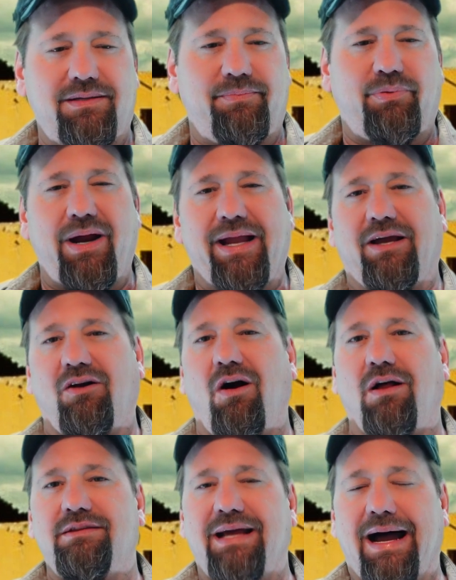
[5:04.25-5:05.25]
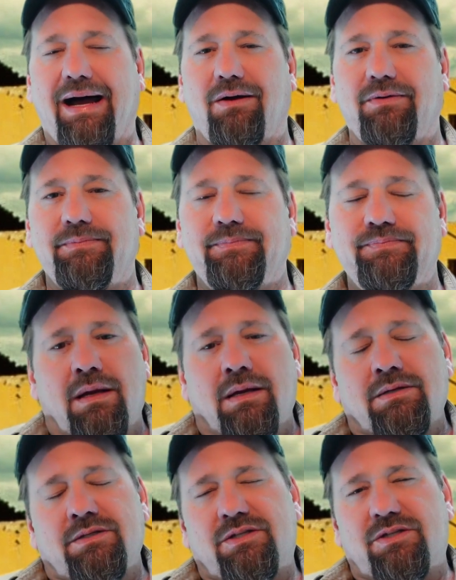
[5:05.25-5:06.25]
break it all down.
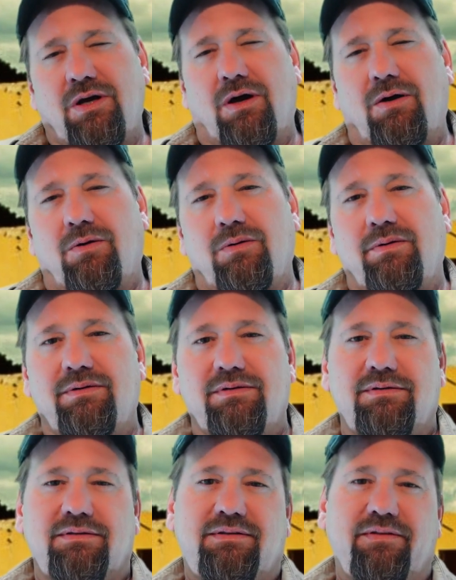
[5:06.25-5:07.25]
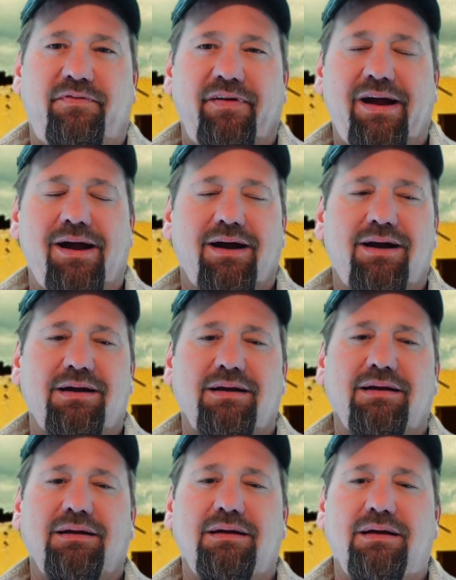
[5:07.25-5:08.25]
So DeVere,
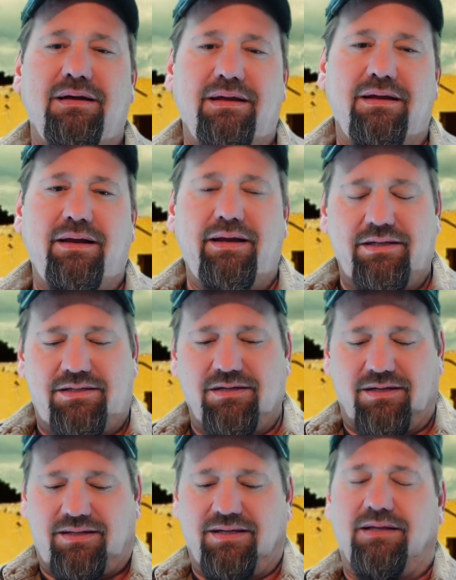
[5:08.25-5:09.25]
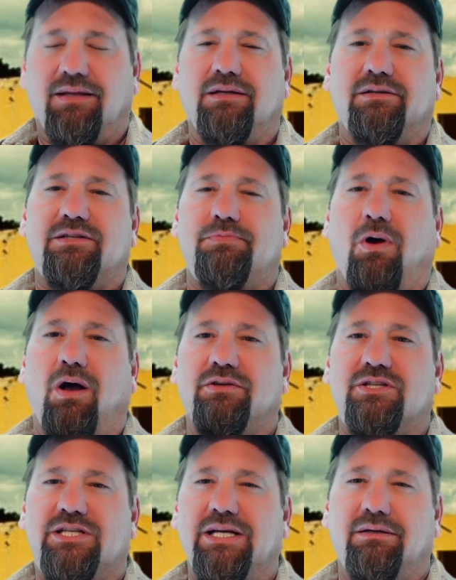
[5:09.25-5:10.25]
he took the little small
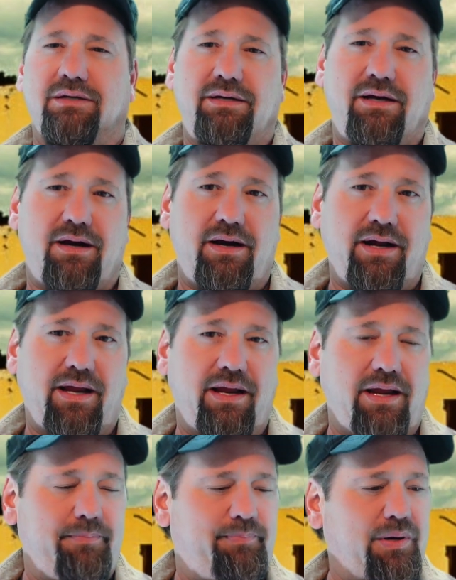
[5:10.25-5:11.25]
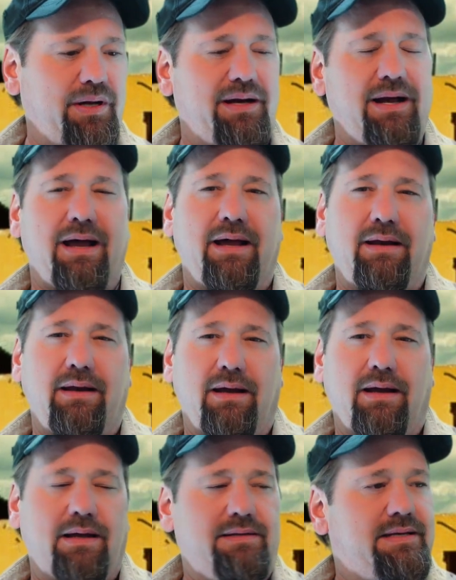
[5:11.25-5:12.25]
cylinder and he put it on
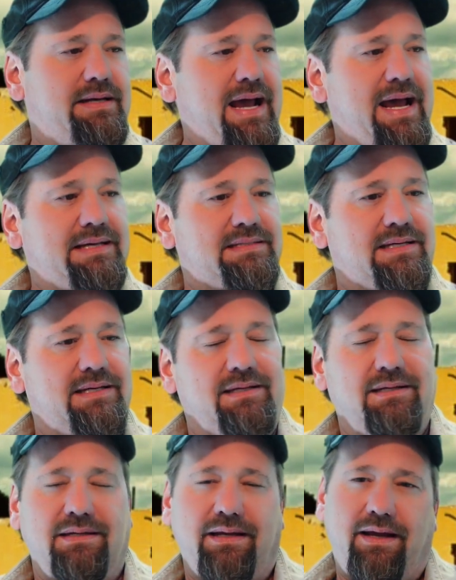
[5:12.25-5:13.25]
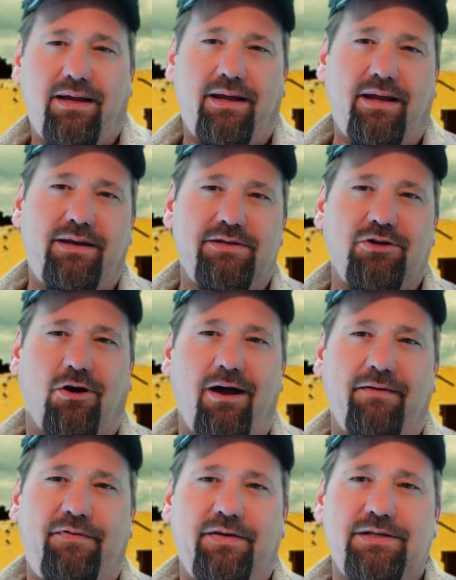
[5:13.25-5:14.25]
a desk in his
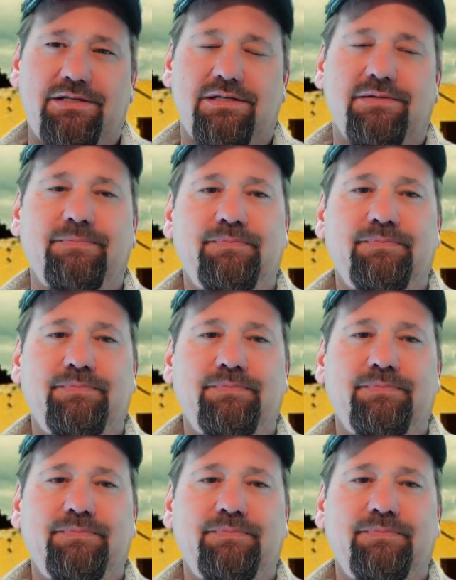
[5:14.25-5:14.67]
office.